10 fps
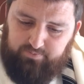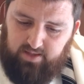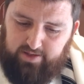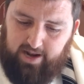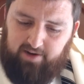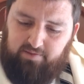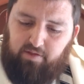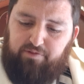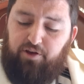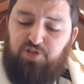The narrative
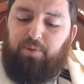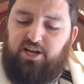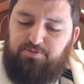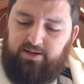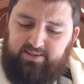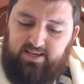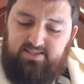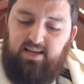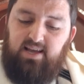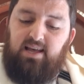of the first punishment
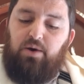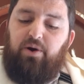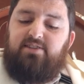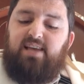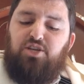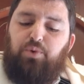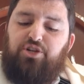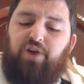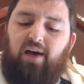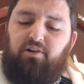is where it says, We
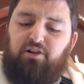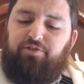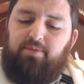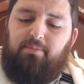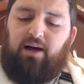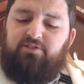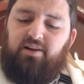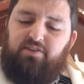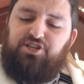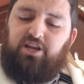traveled from the mountain
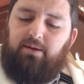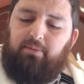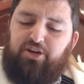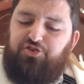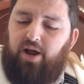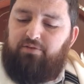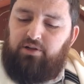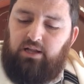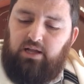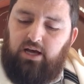of Hashem, a
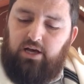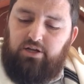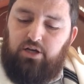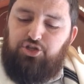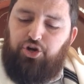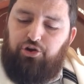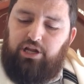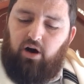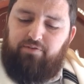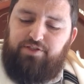travel, a, a, journey
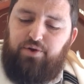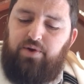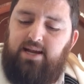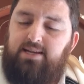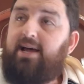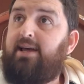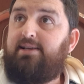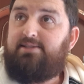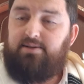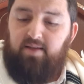of three
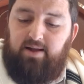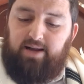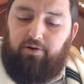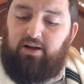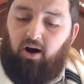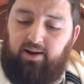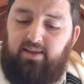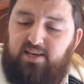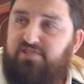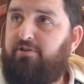days. Now, regarding
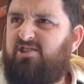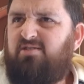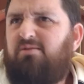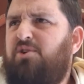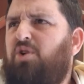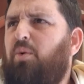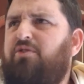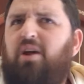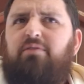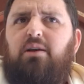this verse, what's wrong with
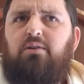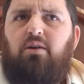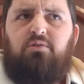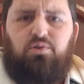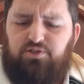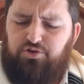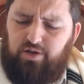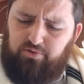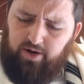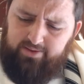traveling? God told us to
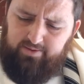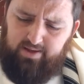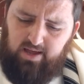travel, right?